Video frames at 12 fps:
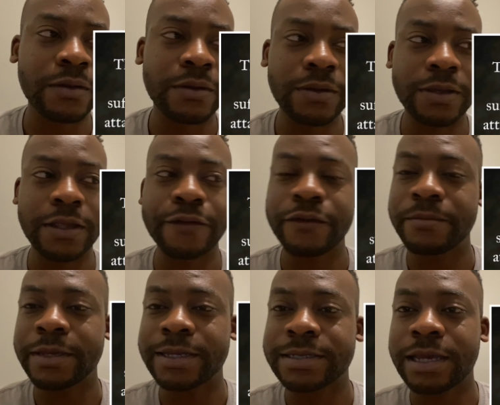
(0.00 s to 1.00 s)
You can never
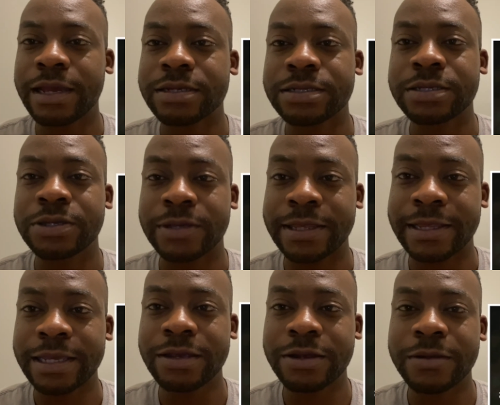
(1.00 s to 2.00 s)
be attached. You can
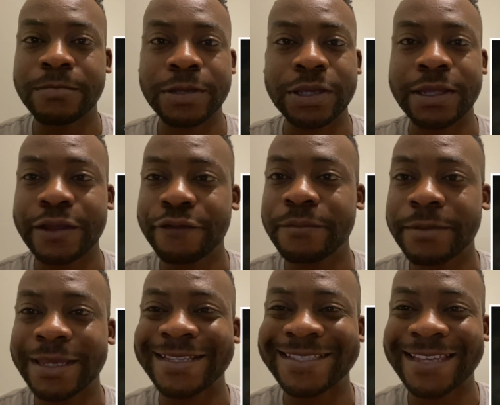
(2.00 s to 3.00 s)
like her, but you can never be
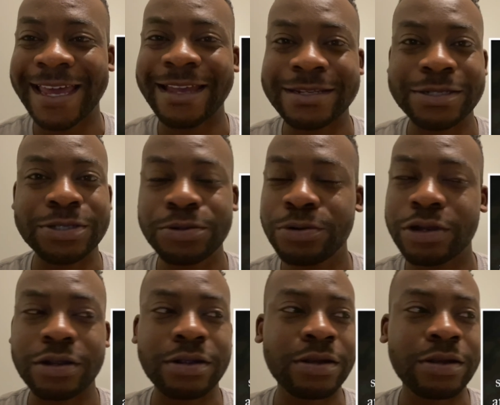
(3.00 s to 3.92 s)
attached to her.